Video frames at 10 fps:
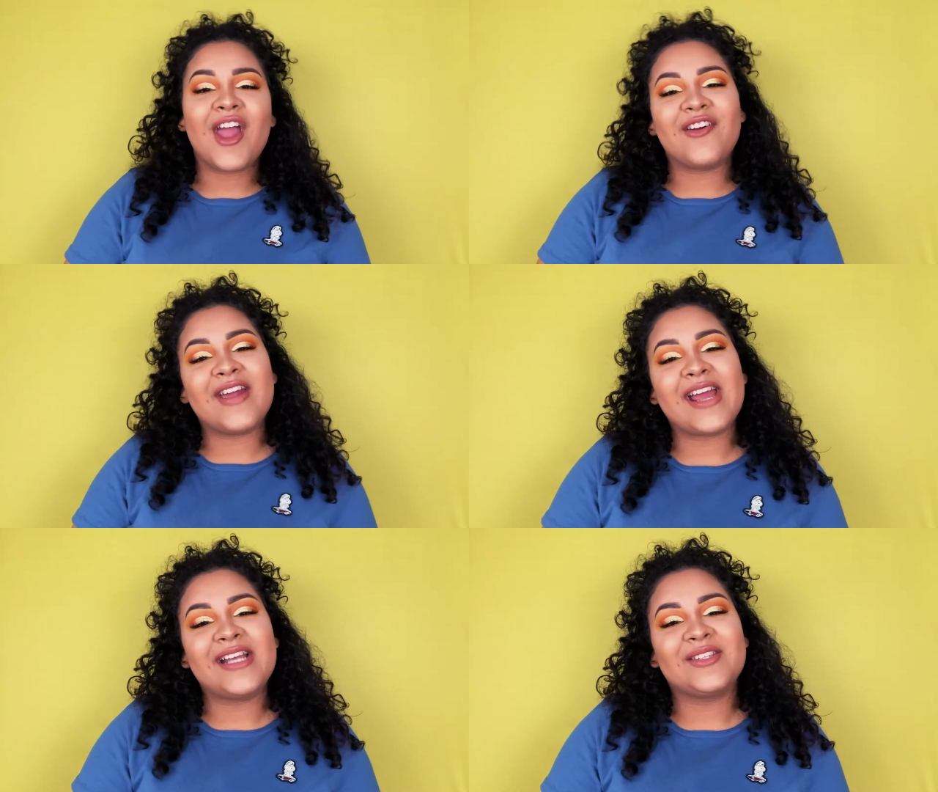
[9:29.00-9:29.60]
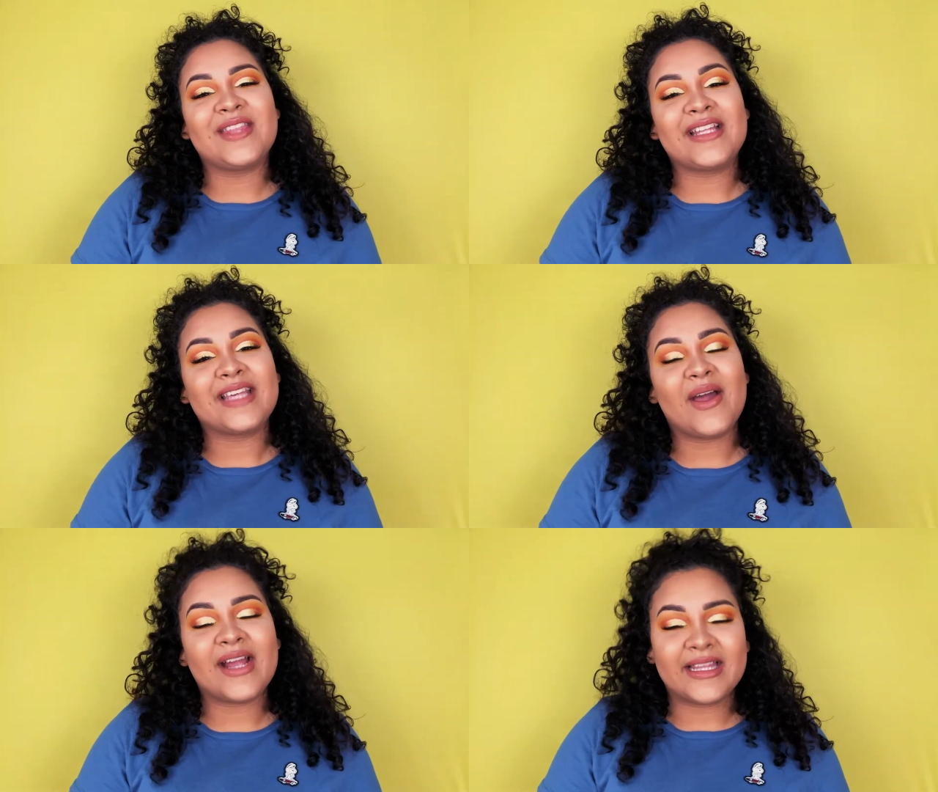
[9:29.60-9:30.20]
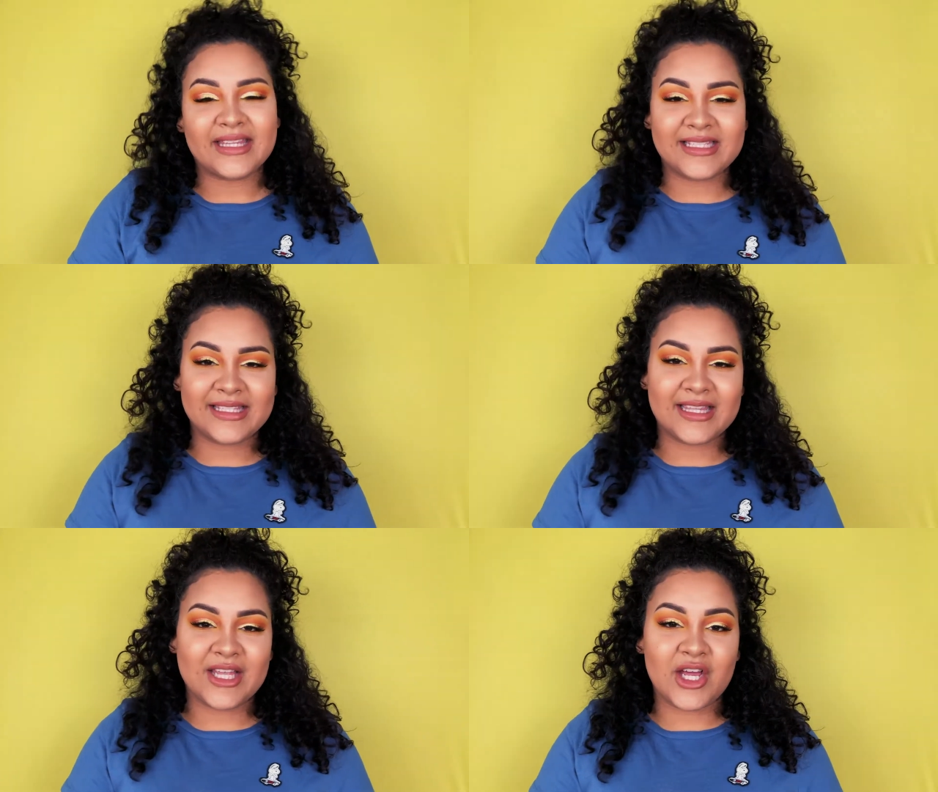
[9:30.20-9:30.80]
Alright guys, so that's how I got
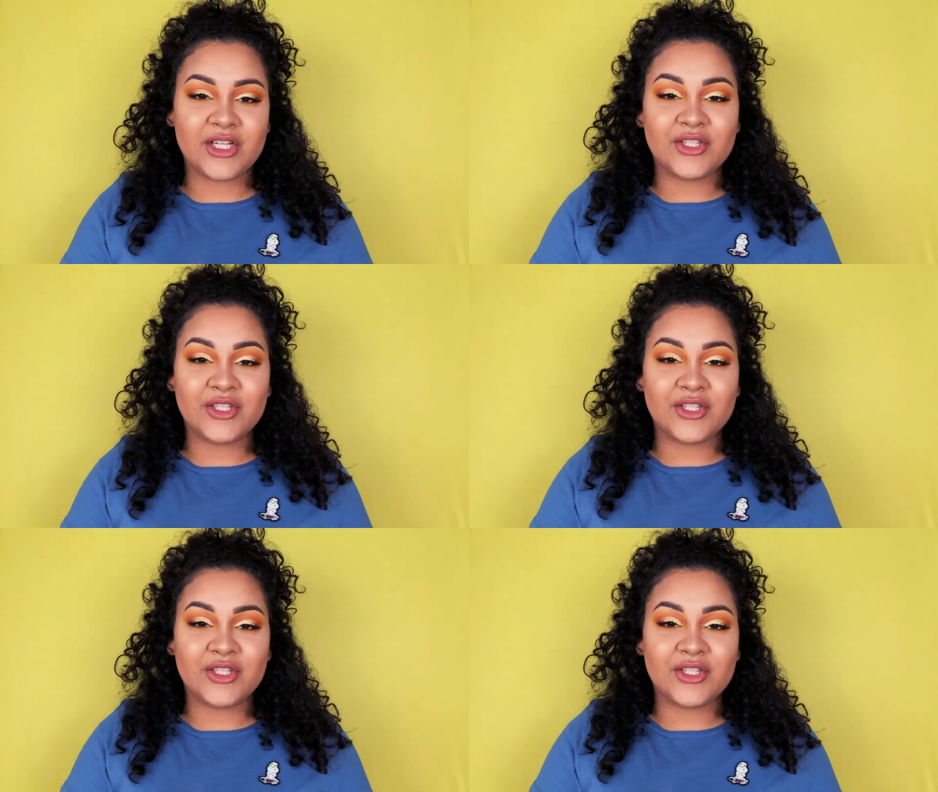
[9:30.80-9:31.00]
this look.